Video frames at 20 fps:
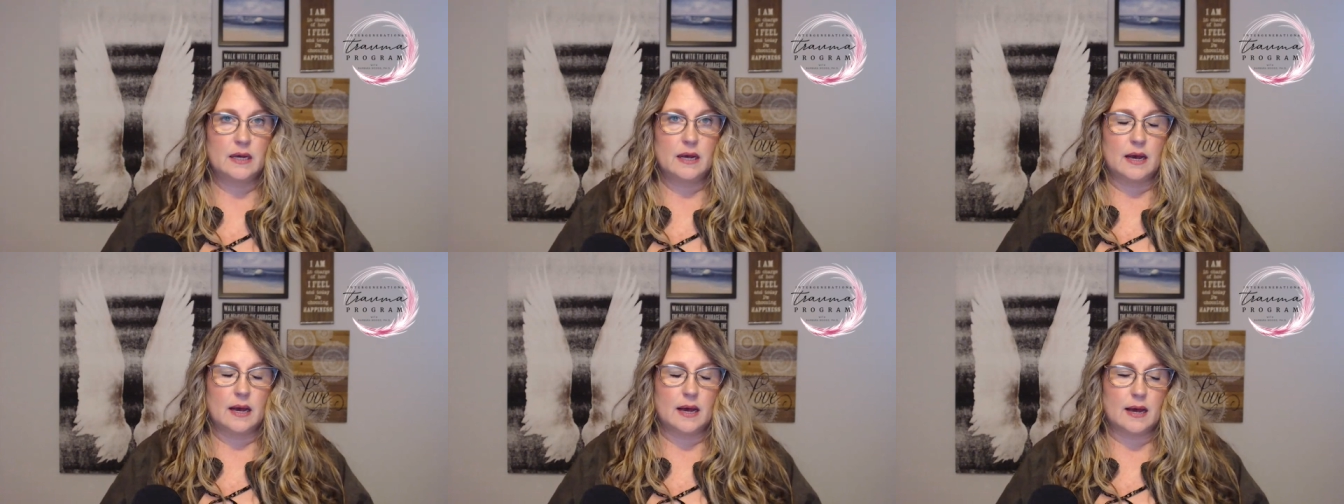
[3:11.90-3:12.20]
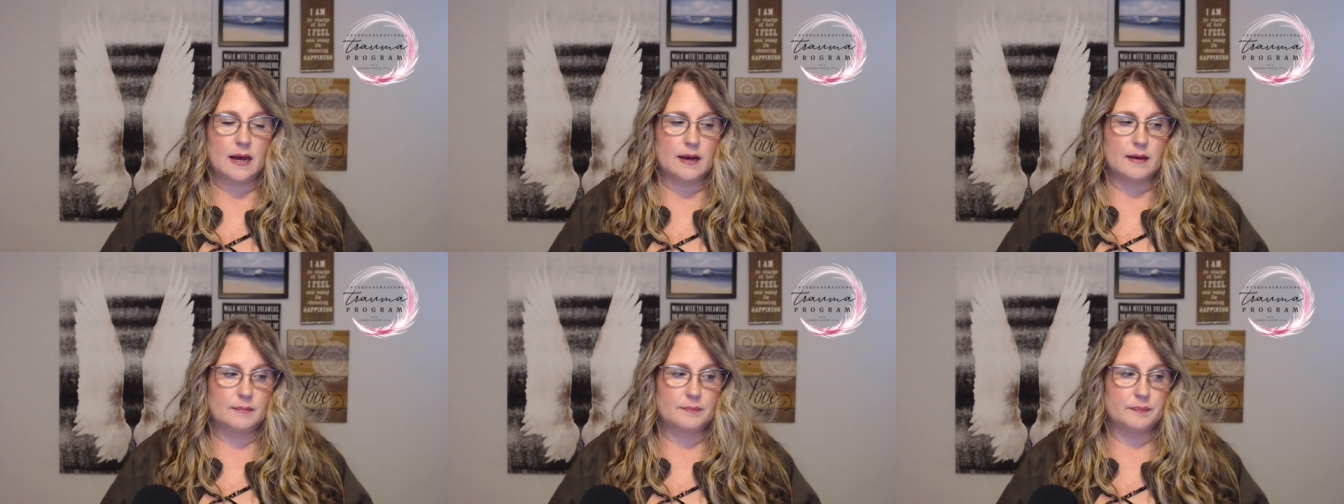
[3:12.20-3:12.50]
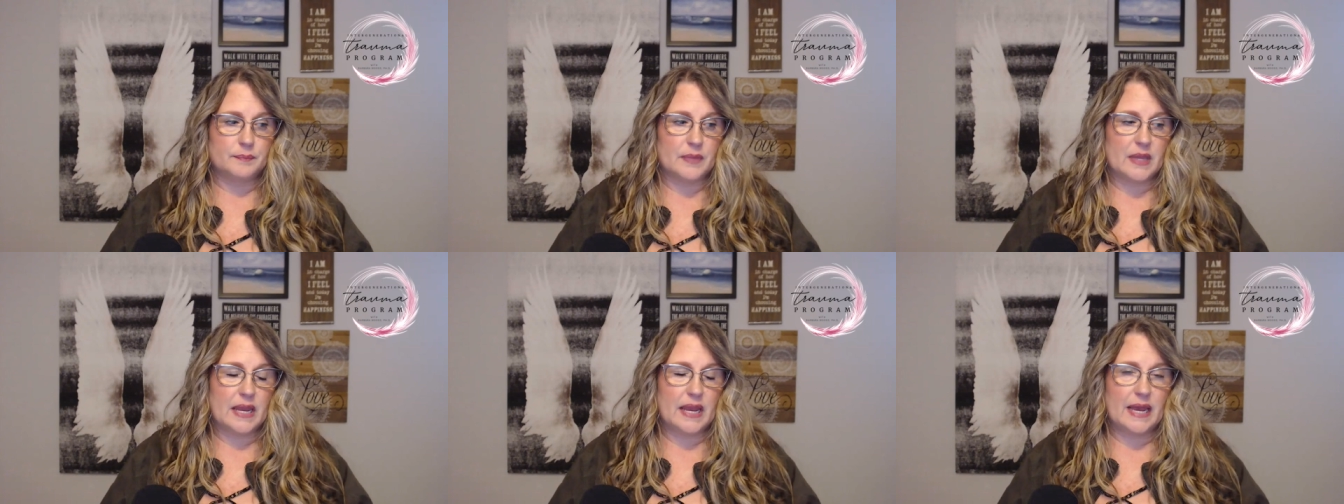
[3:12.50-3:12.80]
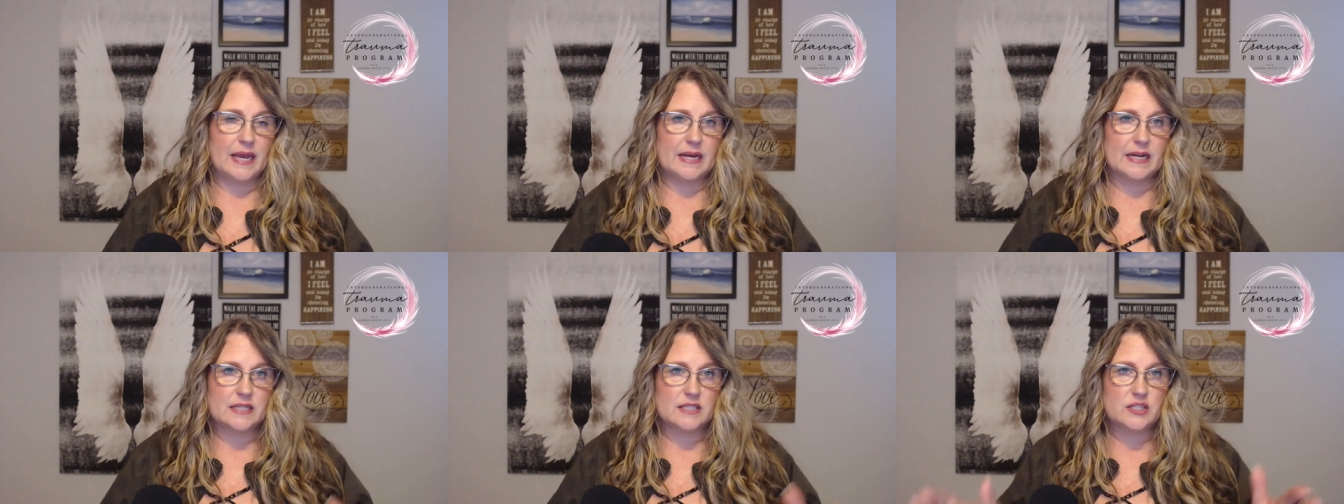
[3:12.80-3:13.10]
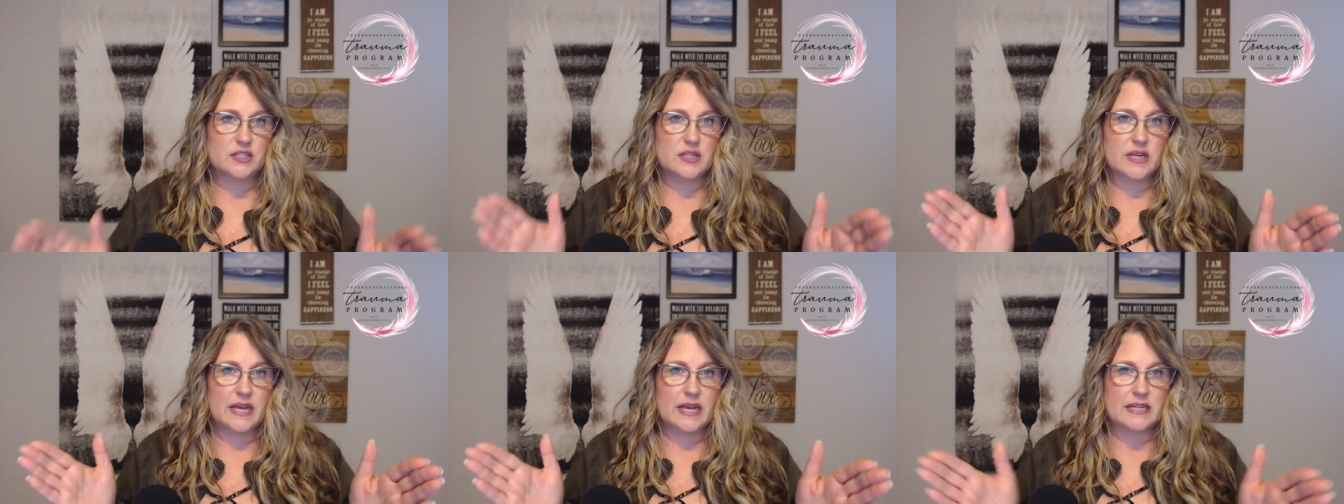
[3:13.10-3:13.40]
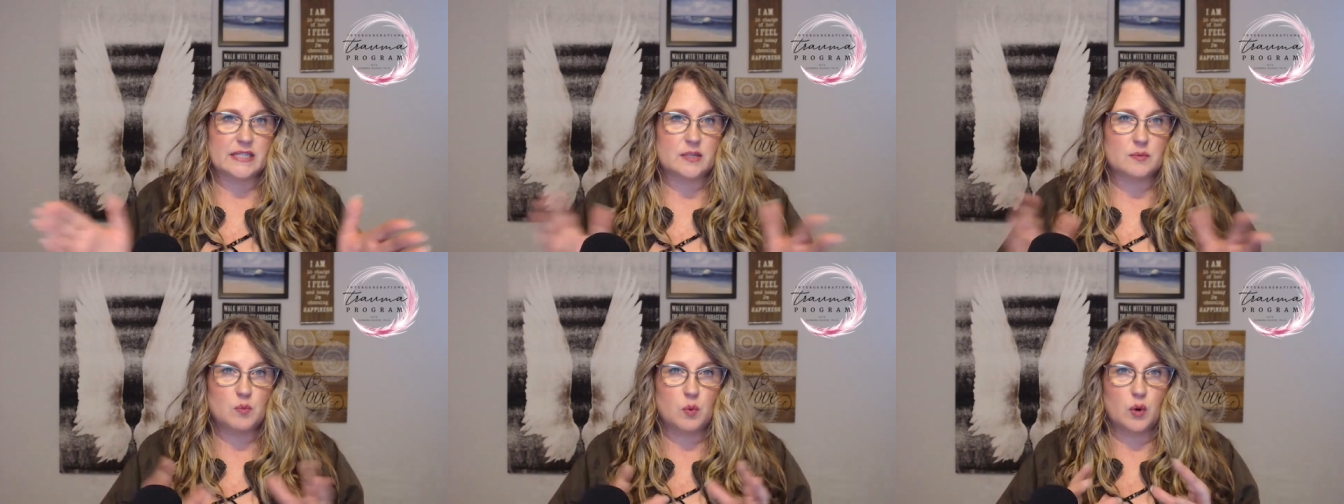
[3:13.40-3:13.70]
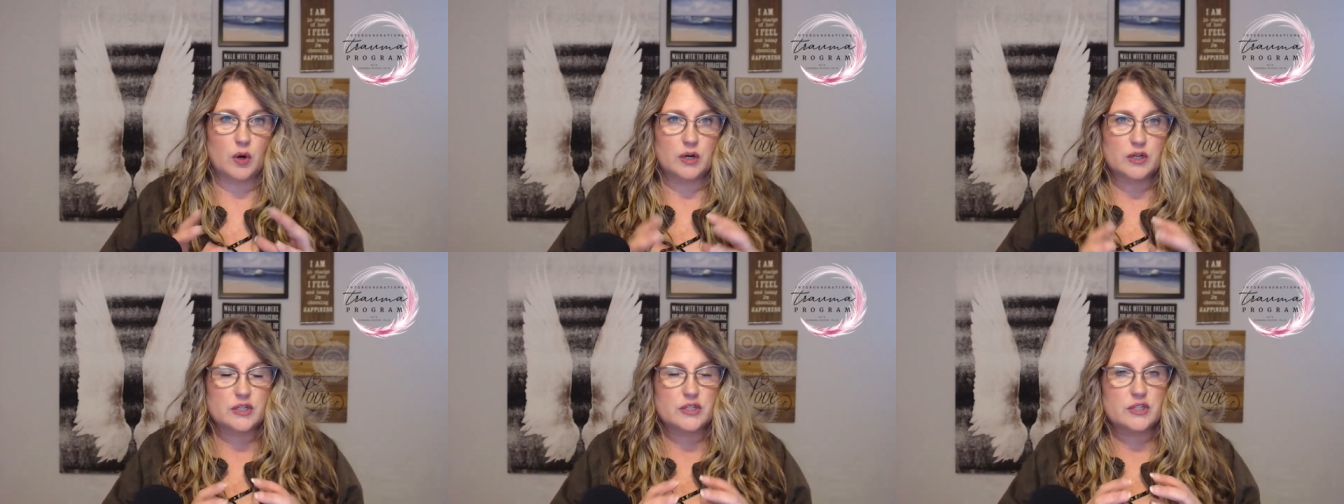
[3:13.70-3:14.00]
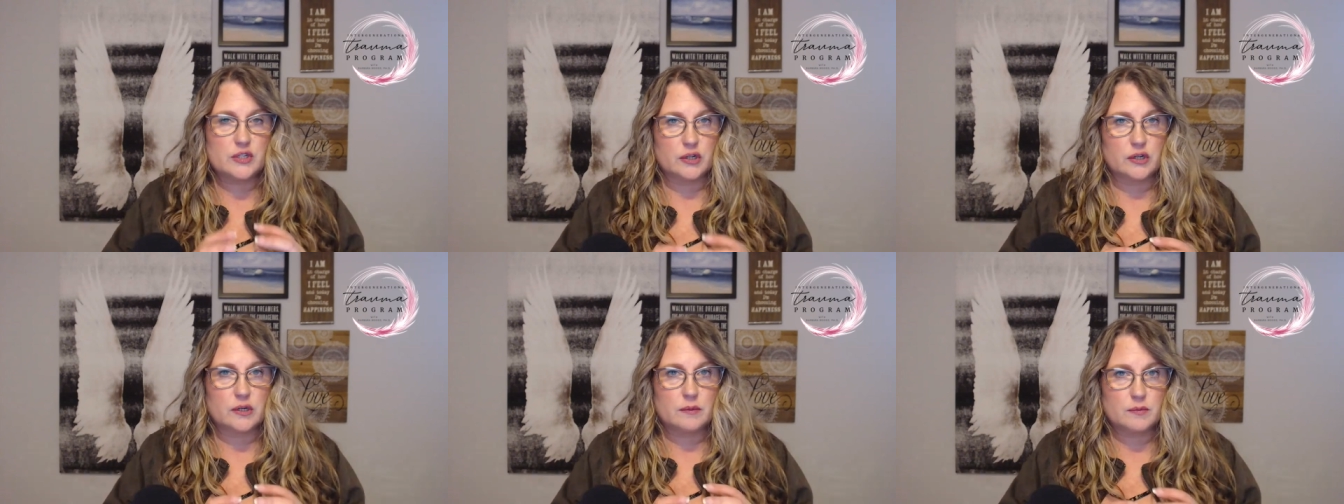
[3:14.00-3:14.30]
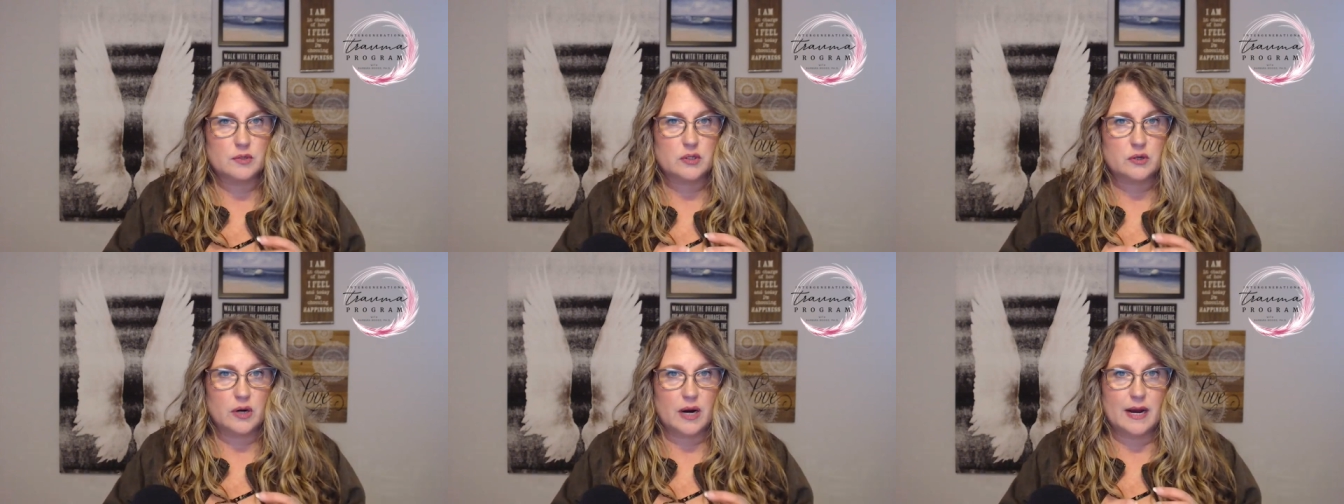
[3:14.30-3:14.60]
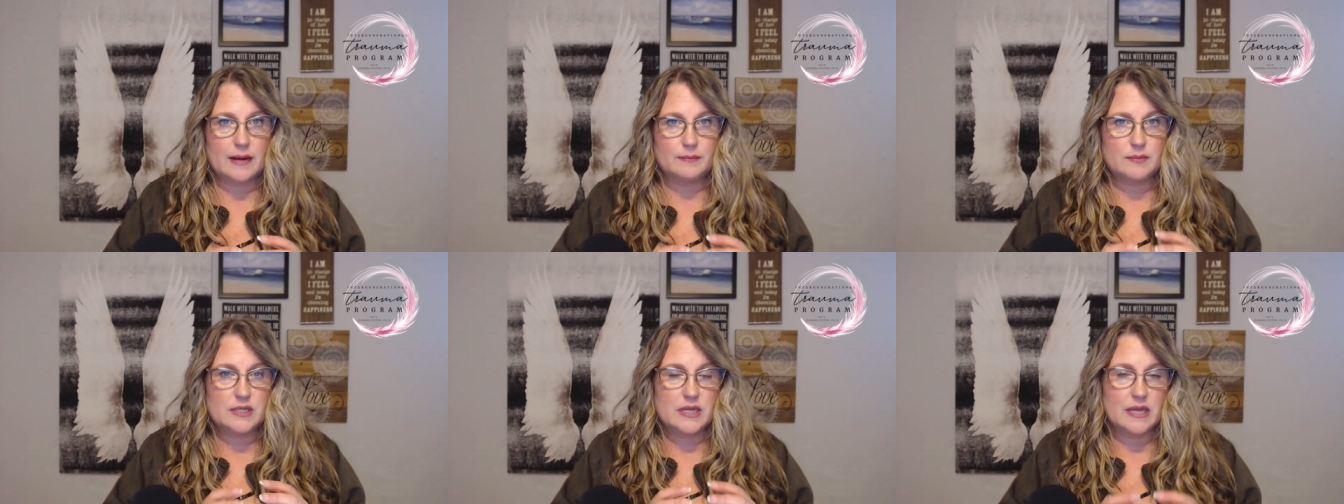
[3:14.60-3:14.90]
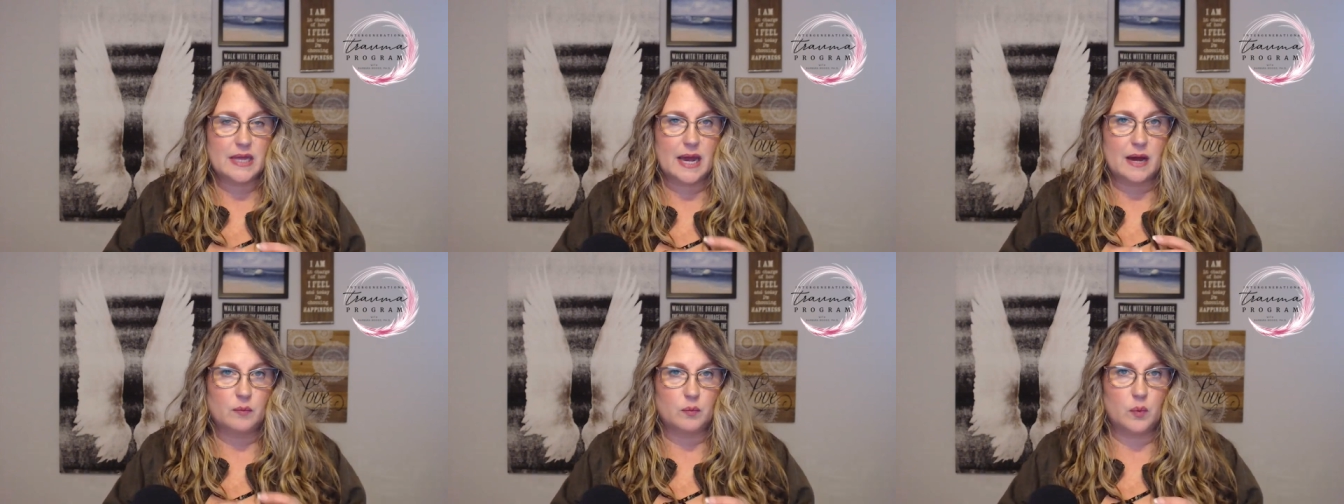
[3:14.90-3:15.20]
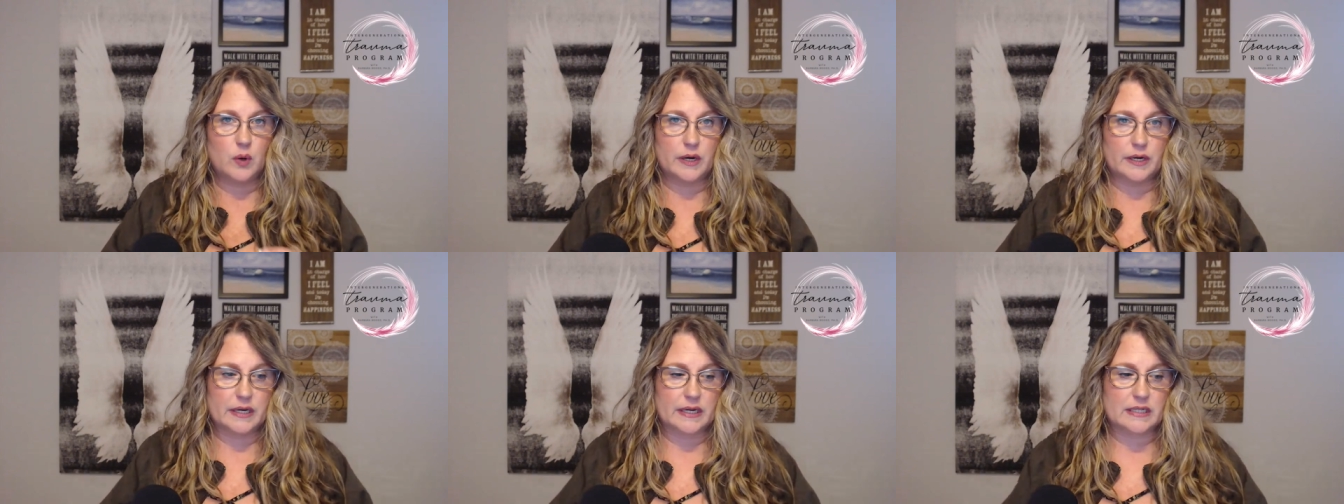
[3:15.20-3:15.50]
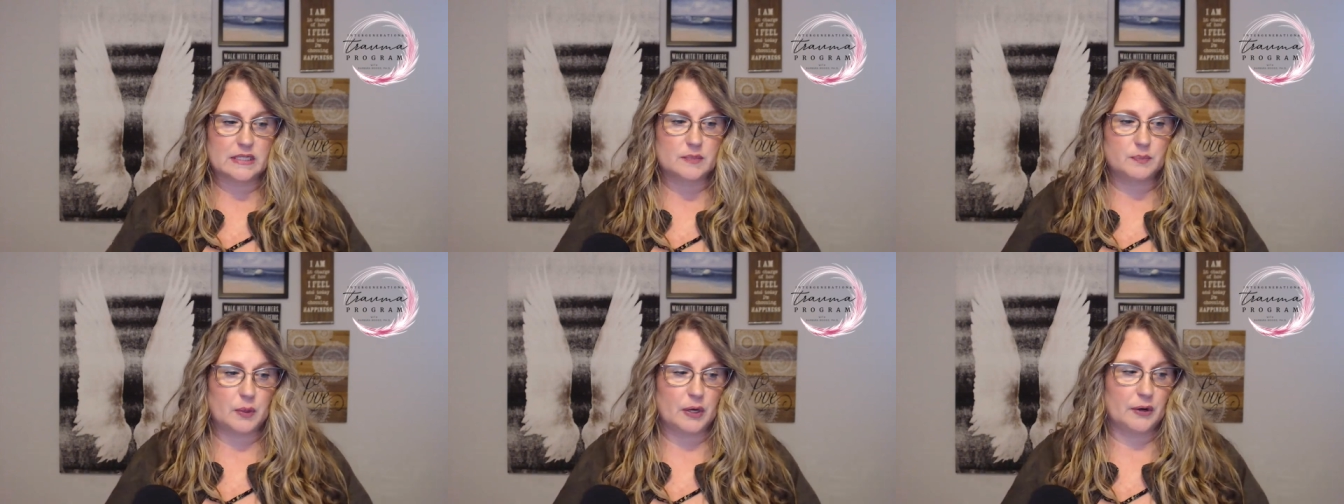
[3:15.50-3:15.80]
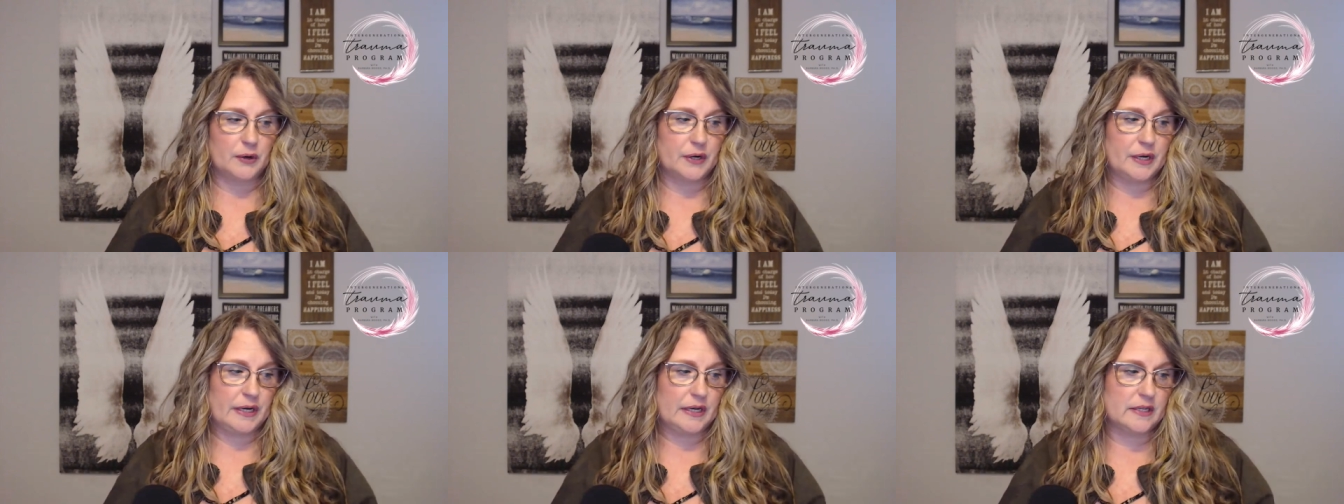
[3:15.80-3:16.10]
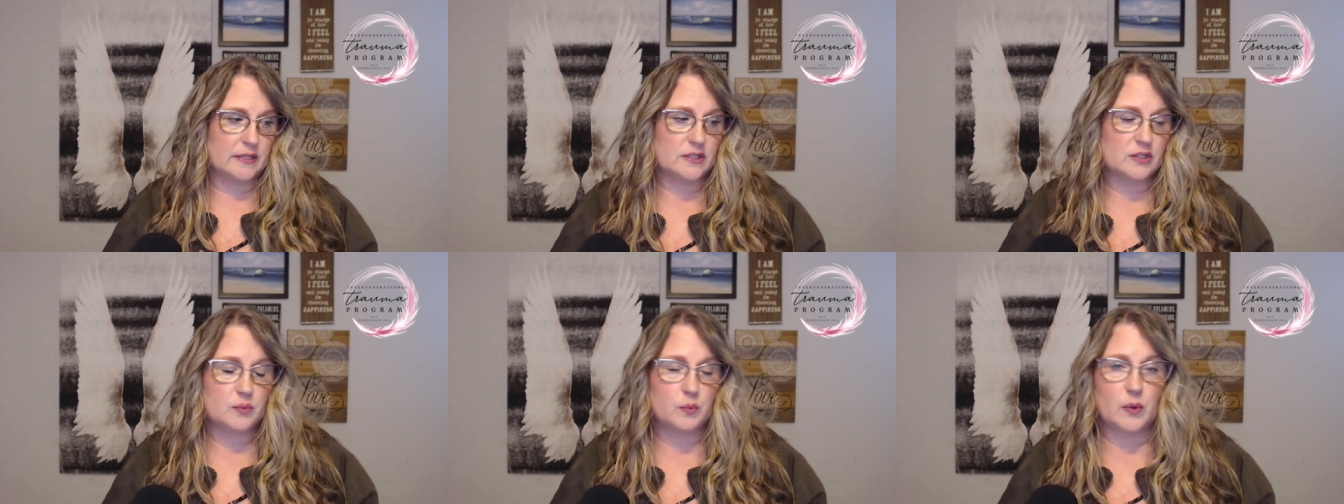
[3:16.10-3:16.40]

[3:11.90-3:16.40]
And it's more circumscribed to that one experience,